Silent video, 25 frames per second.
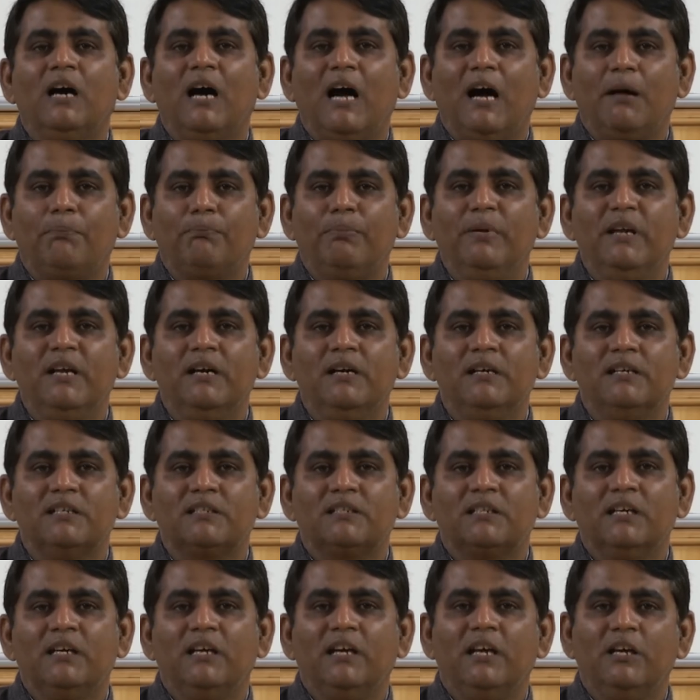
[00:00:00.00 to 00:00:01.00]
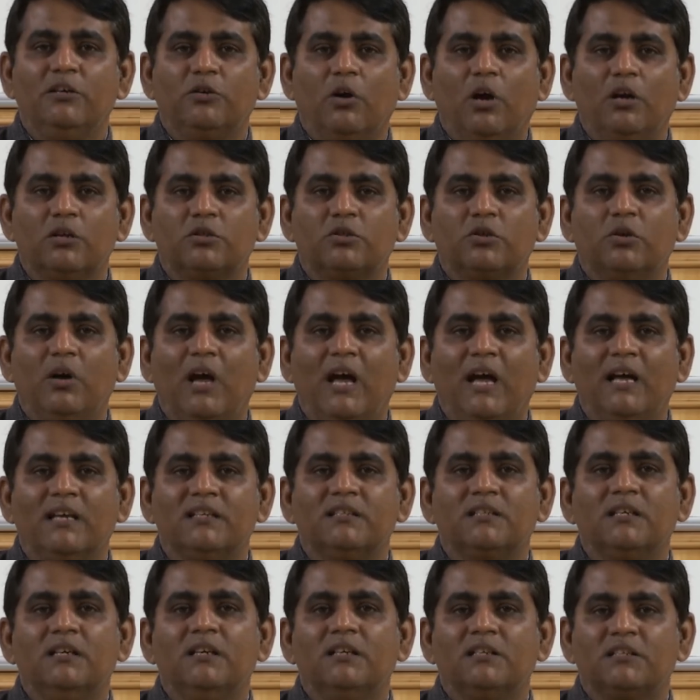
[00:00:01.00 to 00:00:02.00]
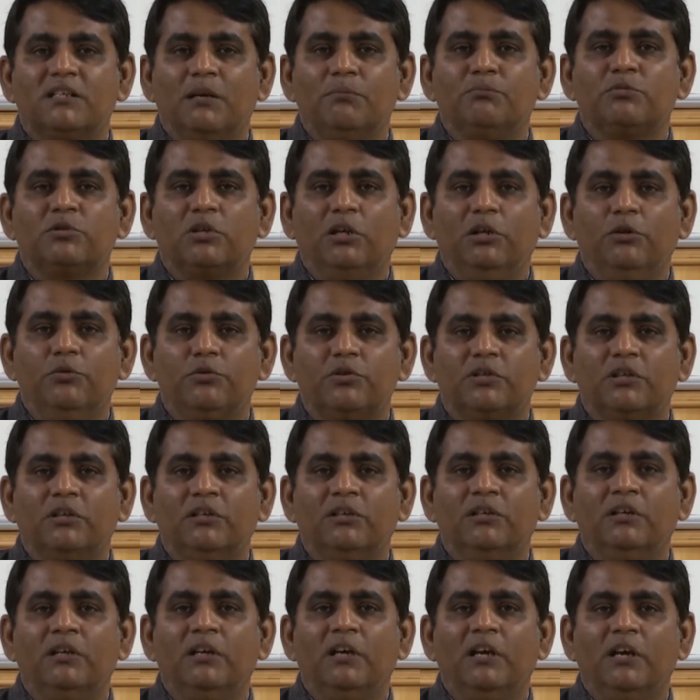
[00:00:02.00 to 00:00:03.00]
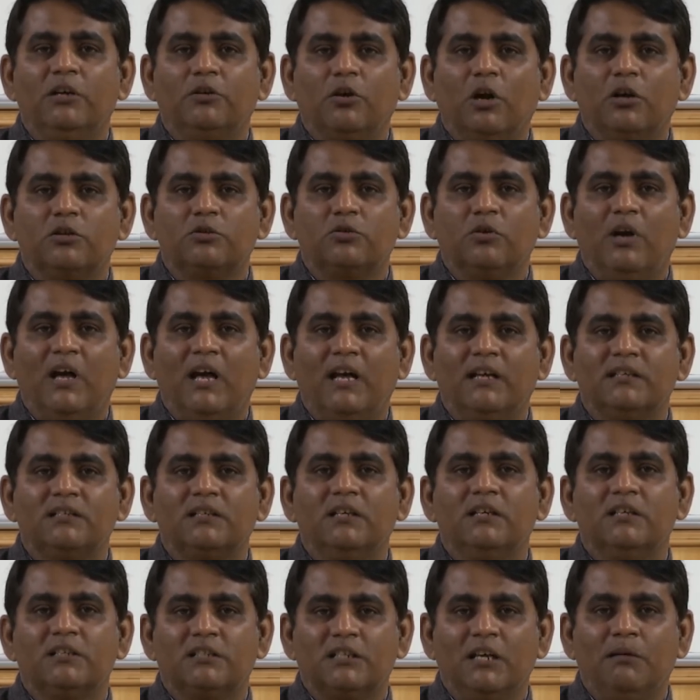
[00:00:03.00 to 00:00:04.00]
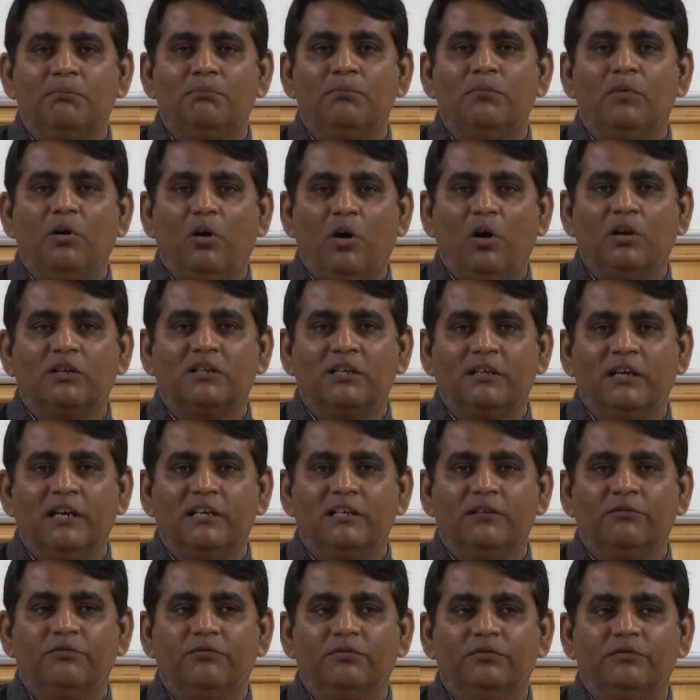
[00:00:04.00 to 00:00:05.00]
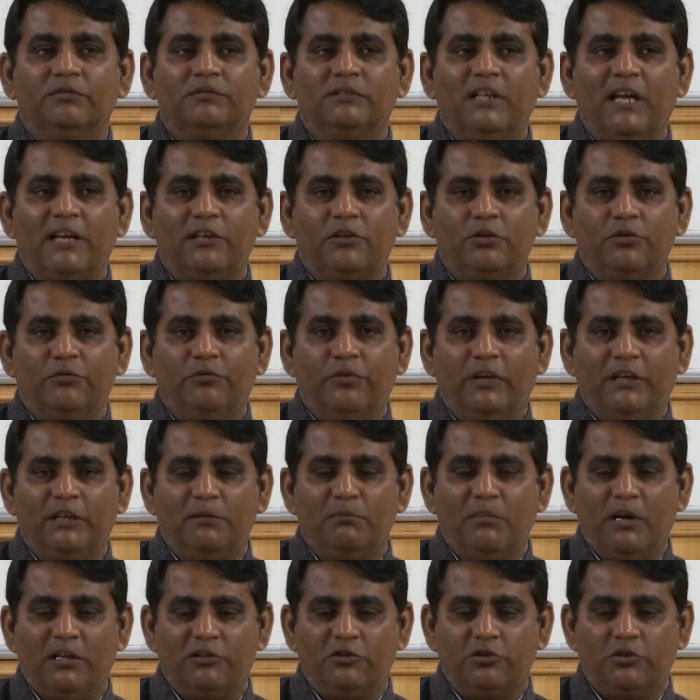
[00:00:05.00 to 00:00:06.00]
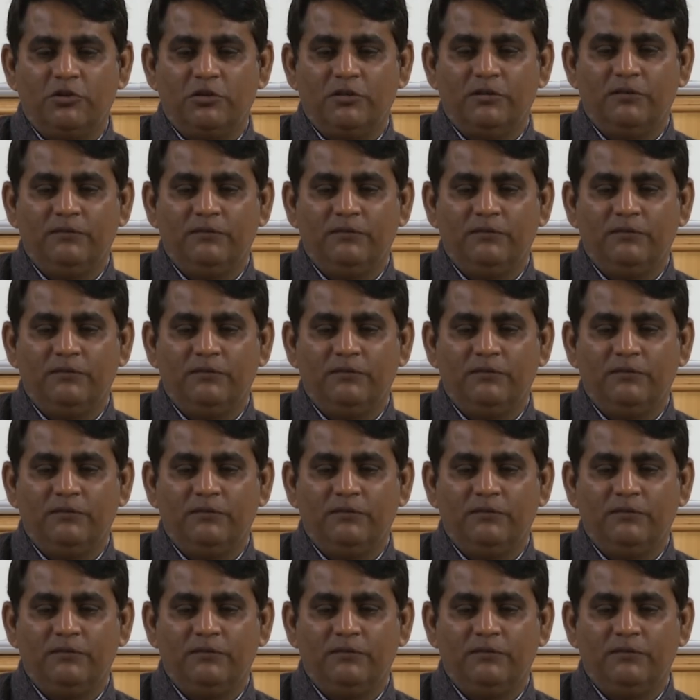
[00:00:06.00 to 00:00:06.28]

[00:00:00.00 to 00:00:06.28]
appears, it also has some solution, it also has some alternative. Thank you very much.